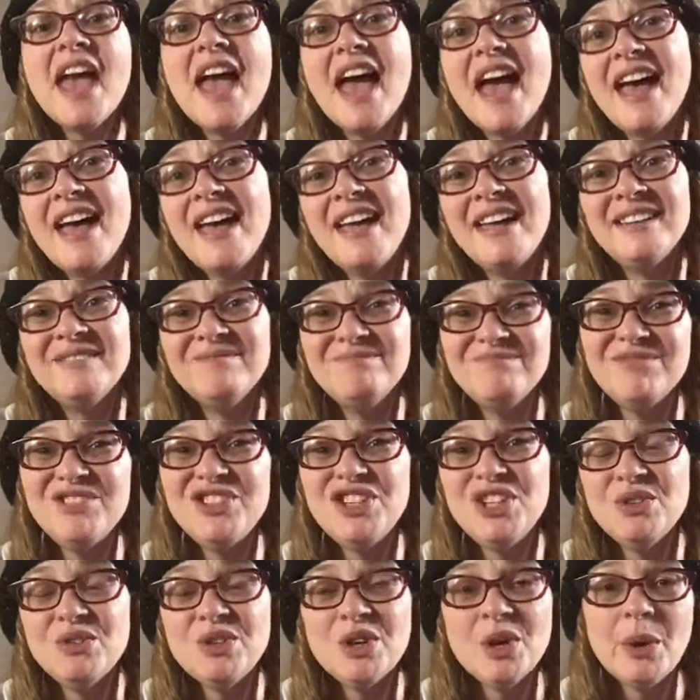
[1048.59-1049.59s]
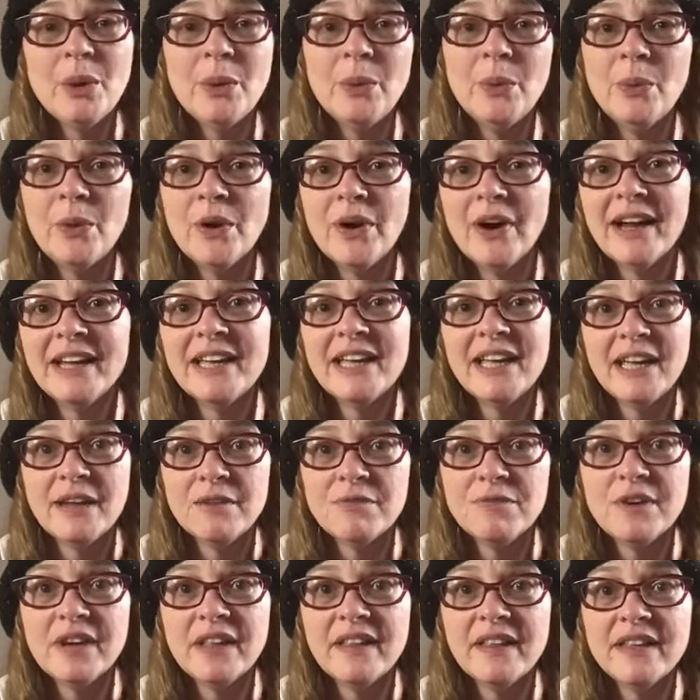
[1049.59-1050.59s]
And do you know where I can
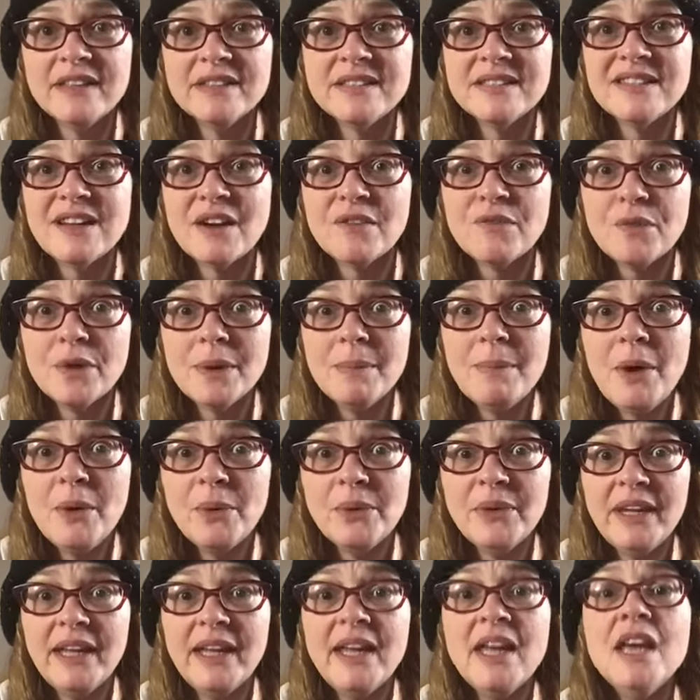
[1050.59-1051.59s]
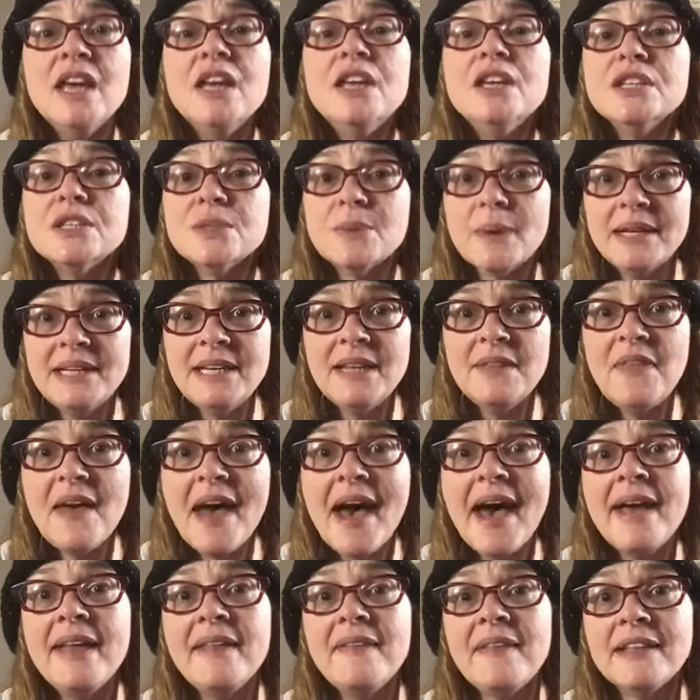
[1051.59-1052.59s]
get freelance stuff remotely? So I did
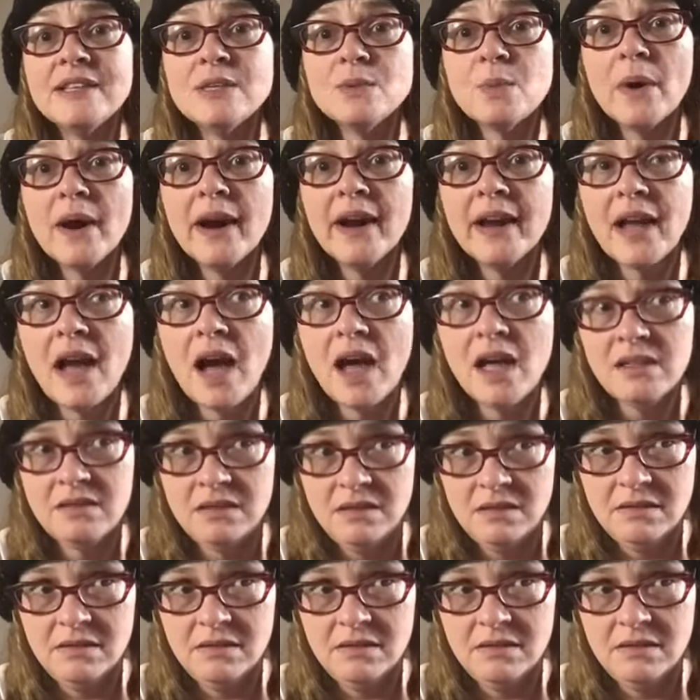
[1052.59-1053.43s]
that, and that's where I got